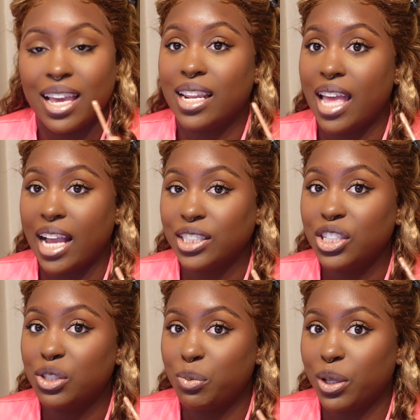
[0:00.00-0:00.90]
and it actually
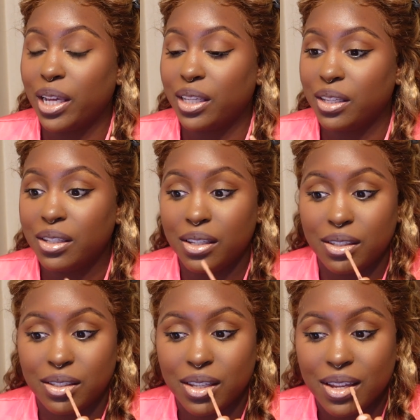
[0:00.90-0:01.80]
smell like
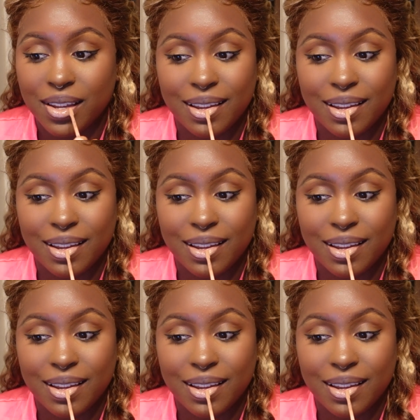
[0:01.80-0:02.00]
cookies.